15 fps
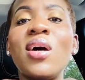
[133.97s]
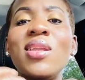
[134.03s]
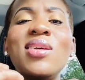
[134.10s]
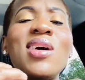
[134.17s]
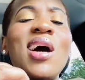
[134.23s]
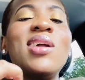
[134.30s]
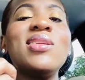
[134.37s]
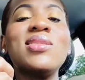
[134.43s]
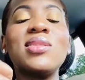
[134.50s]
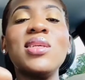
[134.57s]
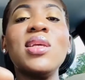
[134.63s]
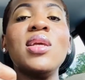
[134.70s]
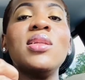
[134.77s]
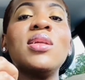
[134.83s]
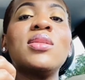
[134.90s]
Honestly,
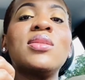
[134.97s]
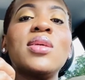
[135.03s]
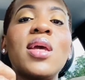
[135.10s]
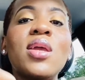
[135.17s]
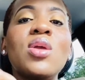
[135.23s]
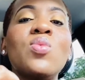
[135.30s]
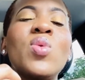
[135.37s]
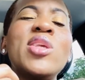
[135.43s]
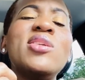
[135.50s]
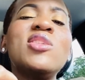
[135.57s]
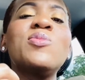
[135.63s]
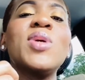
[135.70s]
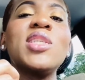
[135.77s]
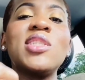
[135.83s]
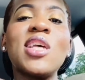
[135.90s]
in a day, when you
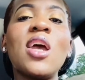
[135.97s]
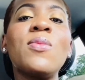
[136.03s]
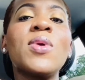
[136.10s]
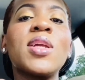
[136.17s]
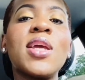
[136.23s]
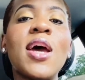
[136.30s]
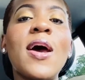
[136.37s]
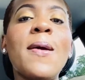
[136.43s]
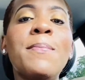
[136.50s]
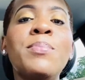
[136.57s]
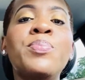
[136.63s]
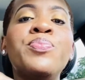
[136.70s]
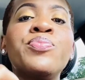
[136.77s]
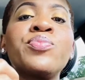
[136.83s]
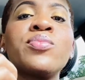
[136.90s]
spend time with God,
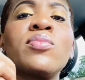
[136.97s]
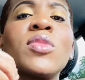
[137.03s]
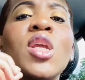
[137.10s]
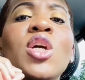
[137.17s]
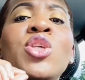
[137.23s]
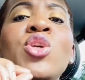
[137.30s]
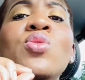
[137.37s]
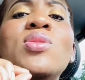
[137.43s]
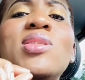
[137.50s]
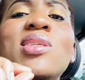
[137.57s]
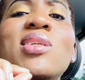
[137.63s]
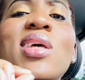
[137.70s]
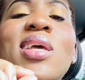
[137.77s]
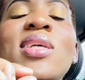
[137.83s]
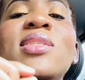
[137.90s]
you will see
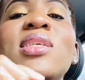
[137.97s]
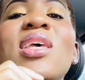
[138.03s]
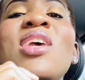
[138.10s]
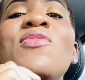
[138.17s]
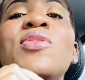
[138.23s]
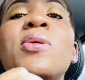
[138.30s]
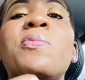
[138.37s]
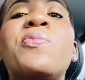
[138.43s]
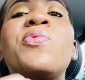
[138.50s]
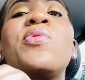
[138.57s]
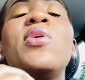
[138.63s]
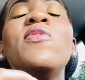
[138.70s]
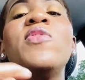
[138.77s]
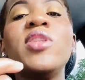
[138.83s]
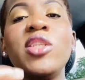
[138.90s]
that it's even a
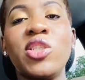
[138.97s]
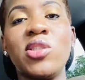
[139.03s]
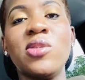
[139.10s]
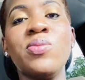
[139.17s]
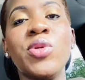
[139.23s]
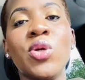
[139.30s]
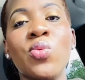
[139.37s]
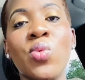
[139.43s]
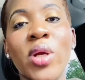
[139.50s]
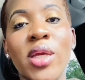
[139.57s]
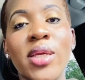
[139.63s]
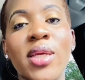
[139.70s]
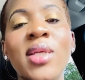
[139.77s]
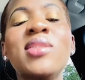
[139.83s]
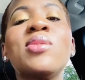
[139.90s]
privilege to be
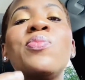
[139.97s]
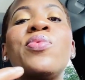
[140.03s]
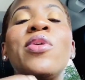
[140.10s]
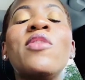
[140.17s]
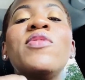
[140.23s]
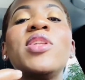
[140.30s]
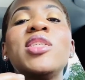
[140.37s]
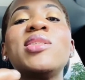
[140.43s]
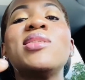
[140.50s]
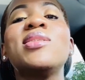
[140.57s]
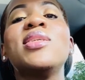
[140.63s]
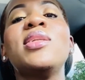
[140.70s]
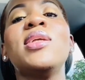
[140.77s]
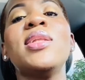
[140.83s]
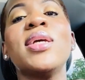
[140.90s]
awake. It's a privilege to
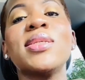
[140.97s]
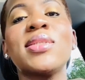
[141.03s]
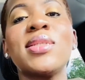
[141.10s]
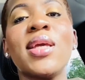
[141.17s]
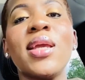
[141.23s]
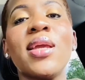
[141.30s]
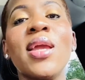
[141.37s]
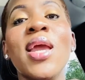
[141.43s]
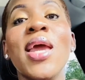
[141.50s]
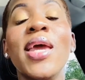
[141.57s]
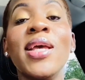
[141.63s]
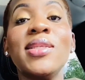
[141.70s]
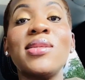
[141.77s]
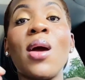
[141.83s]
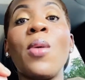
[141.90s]
see the next day.
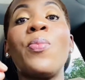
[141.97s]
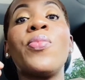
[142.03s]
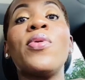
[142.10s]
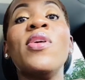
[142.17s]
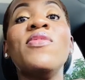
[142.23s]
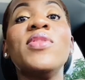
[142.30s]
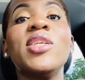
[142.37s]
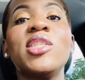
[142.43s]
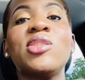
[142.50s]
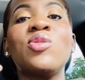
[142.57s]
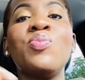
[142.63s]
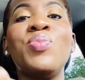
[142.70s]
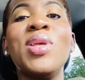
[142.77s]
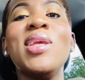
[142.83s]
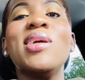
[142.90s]
It's a privilege to
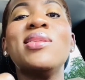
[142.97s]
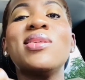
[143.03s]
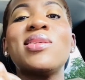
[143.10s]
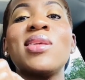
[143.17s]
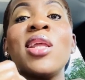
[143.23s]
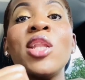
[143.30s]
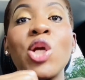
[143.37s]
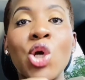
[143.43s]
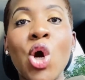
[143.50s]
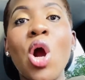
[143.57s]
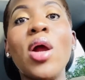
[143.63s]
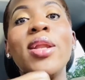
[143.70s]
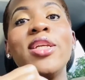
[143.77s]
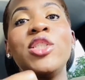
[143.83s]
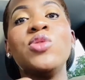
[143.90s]
be in the
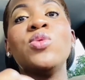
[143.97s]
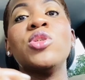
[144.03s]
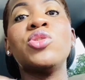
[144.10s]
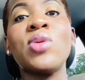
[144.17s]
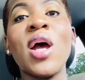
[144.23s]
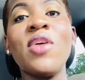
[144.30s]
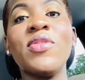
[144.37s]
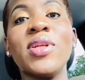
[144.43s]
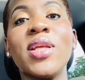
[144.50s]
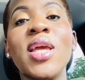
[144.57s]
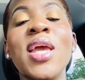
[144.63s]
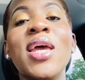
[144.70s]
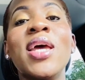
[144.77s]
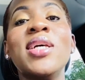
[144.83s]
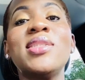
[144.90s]
car that you were driving.
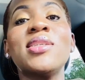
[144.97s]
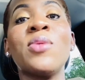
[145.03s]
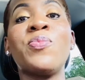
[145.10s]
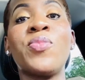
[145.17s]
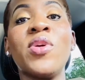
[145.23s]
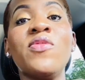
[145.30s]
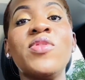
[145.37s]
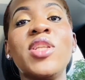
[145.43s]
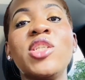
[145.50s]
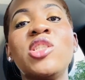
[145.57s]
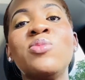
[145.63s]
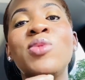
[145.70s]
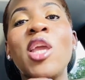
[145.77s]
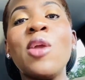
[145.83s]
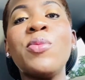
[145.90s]
It's a privilege to
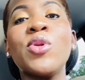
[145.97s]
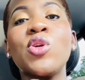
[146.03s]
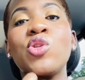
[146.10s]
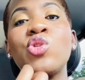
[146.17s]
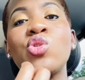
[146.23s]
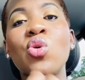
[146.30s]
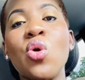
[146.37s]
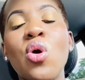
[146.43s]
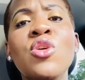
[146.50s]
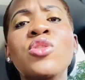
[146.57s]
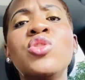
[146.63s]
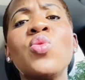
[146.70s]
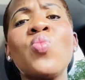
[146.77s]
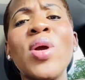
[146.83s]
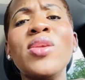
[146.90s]
be able to talk.
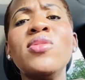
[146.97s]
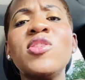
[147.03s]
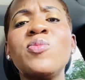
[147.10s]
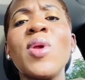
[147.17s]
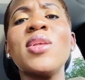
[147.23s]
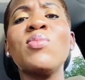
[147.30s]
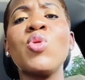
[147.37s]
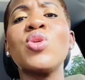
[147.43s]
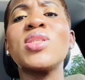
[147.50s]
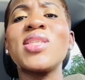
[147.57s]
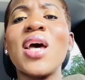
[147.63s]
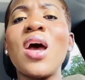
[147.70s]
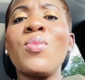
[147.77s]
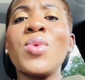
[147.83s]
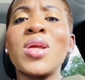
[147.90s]
So when you spend more
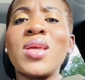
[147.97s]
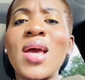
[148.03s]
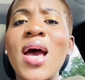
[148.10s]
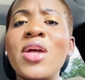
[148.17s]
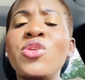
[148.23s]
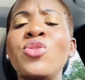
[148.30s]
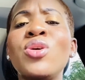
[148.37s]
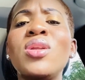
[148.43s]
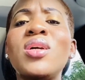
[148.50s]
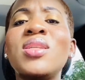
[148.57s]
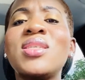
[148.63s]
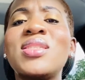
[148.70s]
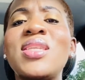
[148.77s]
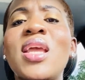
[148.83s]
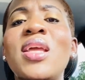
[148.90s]
time with God, you're going to
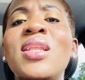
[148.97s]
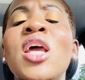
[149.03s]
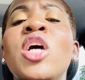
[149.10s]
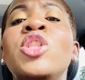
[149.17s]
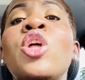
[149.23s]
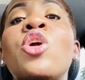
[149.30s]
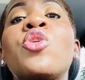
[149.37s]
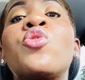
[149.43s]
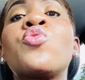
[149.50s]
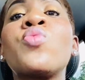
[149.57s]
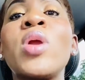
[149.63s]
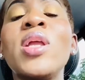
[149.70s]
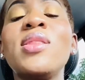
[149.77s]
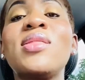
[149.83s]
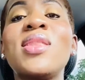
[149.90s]
understand the
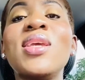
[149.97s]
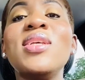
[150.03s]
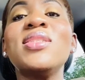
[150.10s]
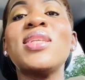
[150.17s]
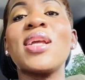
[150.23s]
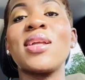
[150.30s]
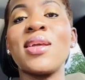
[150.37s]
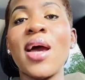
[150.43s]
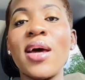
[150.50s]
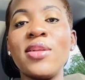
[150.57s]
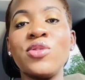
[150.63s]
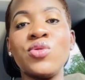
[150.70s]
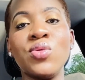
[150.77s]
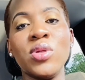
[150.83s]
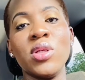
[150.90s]
great things that God is
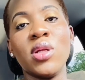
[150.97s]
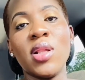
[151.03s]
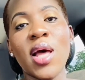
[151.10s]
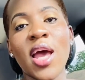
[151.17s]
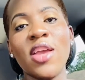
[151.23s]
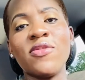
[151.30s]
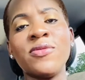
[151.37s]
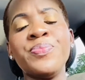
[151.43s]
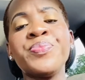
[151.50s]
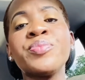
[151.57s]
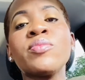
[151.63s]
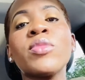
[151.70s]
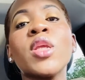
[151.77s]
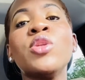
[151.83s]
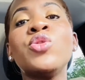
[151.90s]
doing in your life.
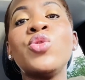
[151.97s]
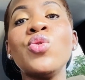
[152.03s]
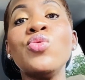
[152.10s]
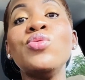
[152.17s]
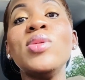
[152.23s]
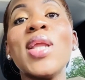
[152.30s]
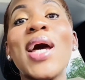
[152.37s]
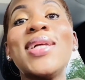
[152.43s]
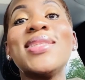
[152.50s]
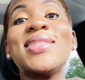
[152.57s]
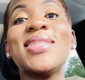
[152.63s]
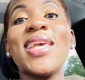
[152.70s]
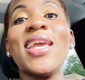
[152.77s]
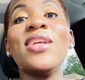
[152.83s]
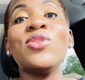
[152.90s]
Do not
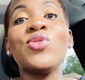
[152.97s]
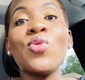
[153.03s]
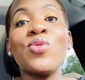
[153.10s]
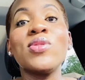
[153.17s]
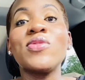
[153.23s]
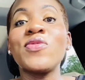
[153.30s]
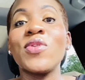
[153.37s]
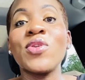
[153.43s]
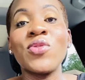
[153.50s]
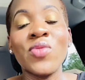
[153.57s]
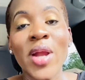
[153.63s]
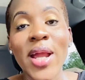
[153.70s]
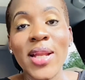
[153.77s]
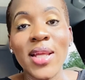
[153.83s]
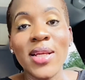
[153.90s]
take those for
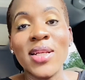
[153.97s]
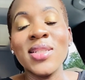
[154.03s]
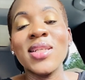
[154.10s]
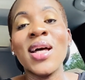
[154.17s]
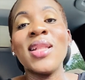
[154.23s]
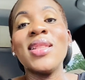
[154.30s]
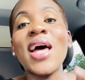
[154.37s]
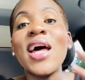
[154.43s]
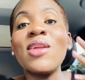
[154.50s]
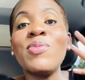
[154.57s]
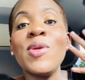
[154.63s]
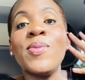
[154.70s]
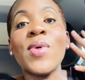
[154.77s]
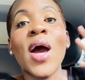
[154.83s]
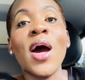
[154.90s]
granted, because a lot of
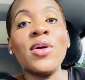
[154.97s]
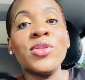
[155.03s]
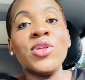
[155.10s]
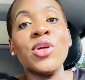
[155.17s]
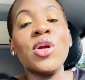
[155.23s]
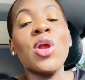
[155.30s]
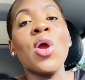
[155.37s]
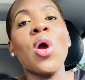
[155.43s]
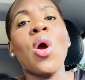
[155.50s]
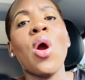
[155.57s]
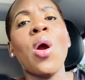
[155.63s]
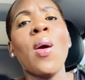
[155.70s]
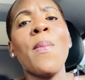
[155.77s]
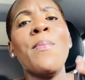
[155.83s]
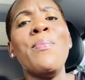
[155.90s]
people out there
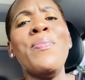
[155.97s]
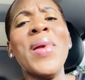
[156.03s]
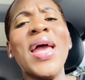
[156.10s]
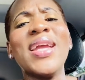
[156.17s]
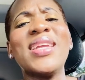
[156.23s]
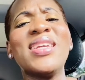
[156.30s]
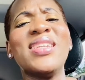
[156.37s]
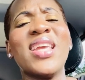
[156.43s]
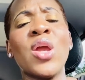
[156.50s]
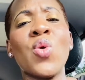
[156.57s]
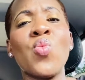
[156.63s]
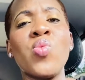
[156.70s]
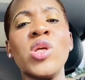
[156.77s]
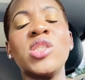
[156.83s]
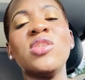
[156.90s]
are begging
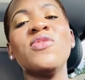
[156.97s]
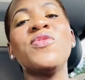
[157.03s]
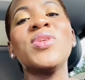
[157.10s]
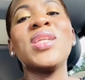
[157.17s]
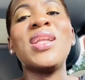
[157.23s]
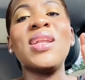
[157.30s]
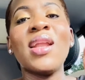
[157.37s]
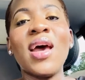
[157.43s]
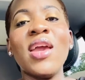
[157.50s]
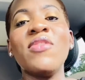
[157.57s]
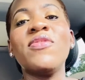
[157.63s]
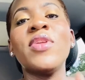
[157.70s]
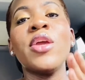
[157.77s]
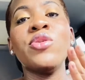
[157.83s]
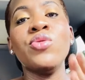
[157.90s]
and wishing for the life
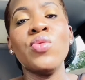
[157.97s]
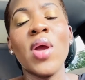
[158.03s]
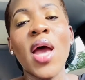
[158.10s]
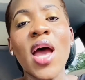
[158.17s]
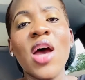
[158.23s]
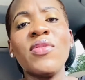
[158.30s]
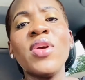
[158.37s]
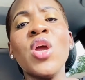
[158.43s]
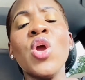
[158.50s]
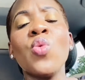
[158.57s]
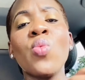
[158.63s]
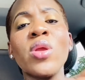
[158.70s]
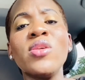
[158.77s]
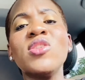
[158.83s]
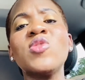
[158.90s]
that you have.
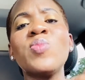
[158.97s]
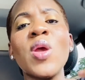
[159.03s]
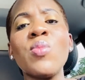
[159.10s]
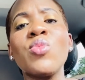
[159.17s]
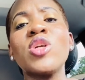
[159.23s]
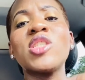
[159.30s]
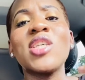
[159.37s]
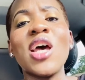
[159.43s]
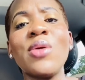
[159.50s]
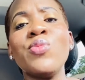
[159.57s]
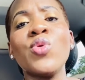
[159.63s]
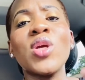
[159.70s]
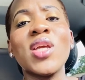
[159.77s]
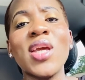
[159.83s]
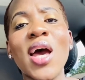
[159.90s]
When you spend more time
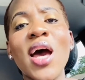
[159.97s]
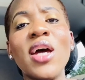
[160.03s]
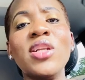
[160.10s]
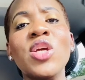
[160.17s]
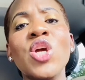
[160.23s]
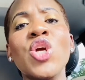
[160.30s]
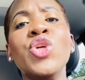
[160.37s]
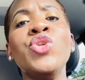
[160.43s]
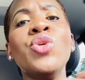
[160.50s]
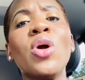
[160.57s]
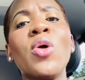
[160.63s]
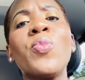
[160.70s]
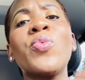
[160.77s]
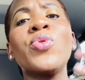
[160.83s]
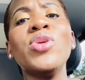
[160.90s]
with God, you're
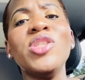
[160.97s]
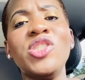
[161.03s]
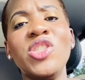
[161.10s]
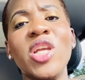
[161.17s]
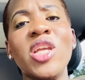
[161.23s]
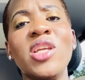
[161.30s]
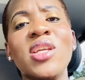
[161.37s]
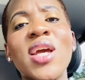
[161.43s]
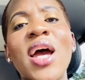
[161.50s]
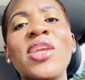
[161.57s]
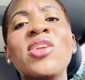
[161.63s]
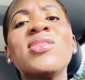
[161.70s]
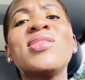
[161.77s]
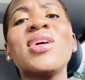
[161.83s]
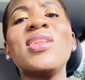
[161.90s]
appreciating God.
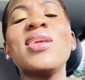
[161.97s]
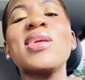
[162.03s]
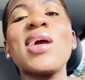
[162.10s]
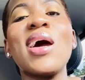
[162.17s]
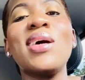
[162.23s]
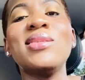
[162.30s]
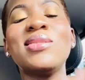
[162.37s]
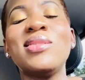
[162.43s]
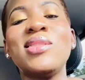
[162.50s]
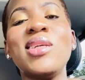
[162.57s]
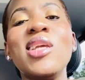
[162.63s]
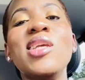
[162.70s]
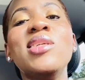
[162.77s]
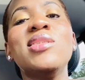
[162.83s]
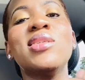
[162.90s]
You're telling God,
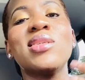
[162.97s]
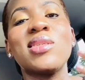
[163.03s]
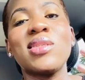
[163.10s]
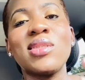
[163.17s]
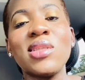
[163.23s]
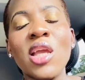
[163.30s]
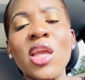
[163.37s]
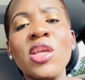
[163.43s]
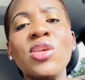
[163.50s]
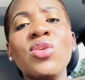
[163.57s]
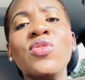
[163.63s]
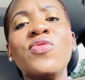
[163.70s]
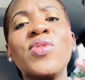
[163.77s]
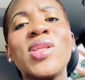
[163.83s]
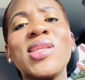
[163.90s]
Jesus, thank you
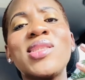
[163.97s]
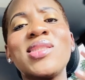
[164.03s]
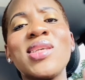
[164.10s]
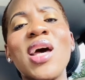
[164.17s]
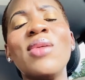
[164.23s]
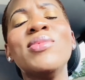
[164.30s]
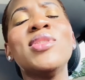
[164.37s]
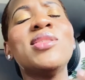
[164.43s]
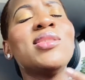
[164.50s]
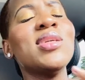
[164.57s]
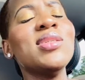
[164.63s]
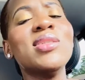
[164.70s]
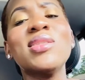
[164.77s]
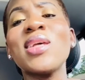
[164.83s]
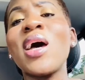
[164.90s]
for the time.
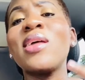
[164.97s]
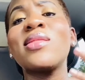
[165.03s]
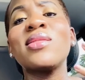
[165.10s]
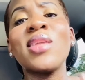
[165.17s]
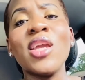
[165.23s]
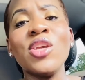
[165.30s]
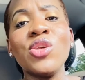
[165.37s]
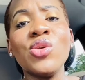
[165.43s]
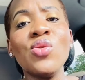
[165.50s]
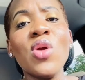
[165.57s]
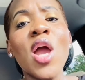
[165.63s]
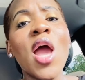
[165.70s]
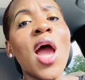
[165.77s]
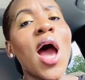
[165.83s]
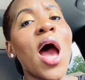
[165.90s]
Jesus, I thank you.
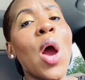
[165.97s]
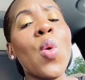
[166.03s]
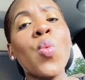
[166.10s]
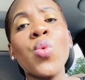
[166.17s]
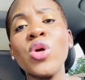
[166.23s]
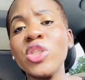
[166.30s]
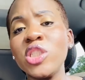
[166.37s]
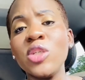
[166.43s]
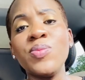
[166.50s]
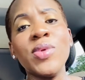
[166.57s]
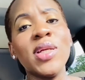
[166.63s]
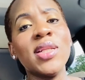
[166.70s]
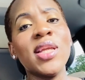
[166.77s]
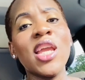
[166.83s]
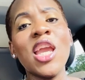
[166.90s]
I worship
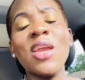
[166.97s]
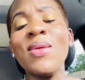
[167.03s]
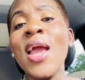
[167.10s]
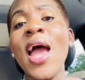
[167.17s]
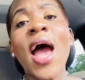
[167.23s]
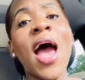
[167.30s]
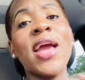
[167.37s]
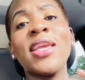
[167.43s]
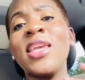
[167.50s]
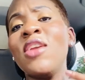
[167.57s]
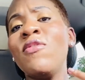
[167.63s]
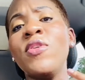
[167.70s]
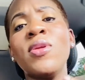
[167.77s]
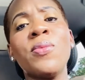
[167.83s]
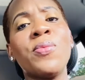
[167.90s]
your name. I give
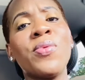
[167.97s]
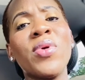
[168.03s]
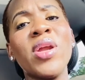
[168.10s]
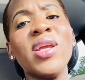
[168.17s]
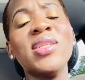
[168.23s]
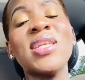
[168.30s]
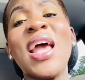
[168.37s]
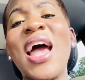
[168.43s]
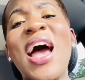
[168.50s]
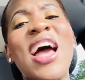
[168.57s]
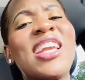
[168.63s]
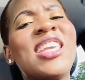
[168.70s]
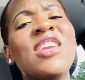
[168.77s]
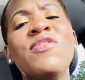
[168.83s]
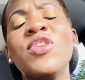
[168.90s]
you the praise. I
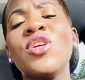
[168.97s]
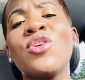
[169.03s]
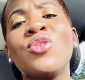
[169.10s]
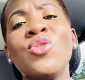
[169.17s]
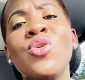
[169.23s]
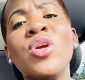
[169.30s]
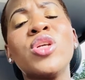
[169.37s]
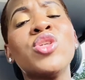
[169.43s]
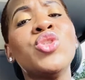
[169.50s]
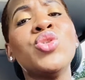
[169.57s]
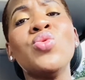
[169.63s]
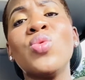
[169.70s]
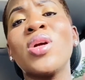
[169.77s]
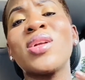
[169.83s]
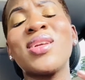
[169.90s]
give you the glory, because
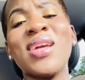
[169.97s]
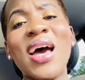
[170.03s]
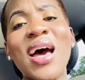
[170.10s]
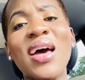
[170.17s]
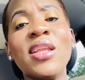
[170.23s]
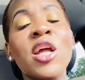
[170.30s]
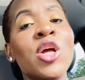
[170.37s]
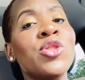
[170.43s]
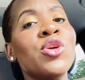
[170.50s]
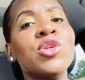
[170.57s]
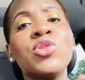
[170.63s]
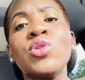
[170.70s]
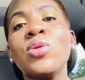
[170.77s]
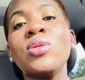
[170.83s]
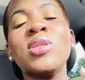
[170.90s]
you are God.
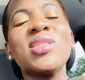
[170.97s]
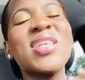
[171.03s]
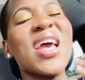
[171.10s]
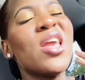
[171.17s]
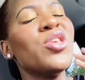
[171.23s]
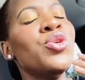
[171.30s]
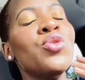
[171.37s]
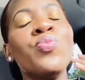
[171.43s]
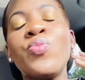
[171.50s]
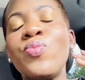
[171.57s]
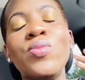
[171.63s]
There's no, just you.